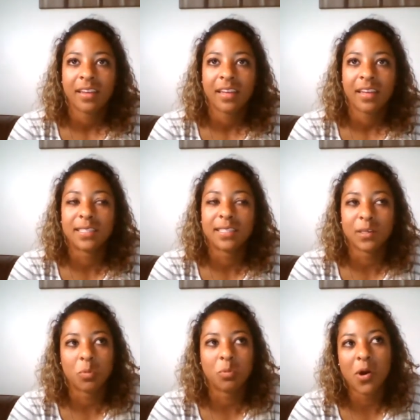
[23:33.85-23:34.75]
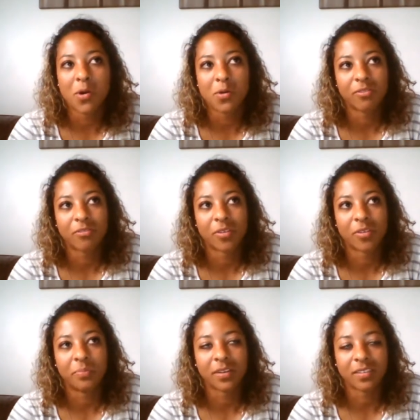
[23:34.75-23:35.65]
it's a quote from
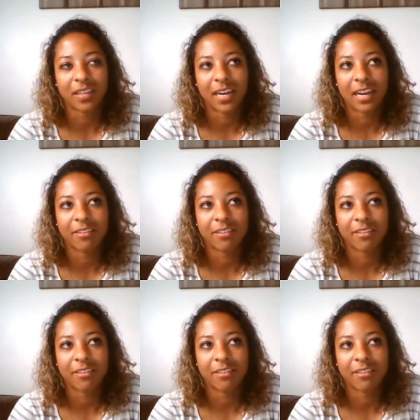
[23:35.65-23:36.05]
a book that I